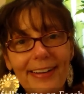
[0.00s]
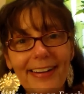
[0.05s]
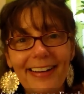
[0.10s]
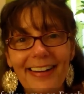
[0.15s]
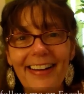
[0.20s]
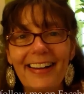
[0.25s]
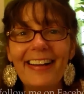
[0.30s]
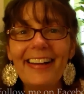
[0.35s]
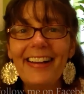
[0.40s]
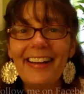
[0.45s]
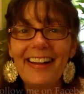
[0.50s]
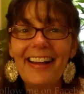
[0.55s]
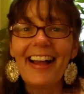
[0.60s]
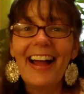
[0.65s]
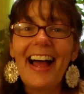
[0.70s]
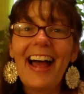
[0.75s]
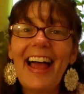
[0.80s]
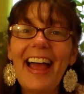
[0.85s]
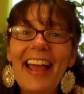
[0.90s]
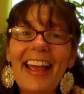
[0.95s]

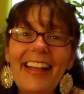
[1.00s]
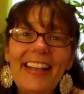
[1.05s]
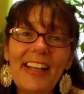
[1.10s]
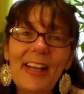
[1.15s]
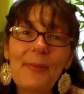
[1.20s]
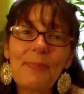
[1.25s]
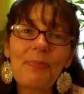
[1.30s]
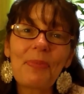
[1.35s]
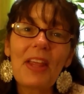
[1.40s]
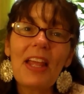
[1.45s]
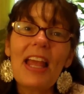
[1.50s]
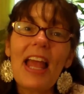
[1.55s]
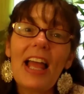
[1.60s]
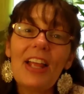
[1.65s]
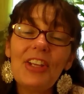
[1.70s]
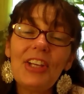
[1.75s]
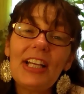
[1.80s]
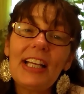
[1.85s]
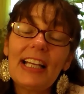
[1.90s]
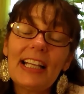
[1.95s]
And
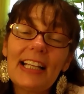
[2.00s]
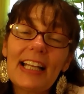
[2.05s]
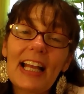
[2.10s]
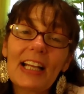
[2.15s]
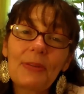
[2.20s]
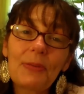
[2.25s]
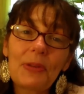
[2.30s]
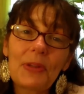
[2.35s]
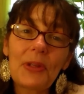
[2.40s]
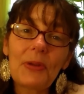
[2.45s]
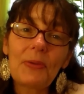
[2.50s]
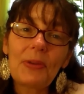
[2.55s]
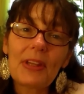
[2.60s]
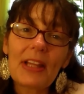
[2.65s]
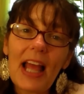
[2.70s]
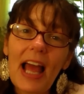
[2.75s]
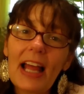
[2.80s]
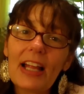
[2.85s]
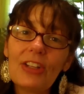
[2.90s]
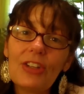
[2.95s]
you can connect with me with
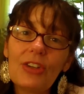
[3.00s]
that.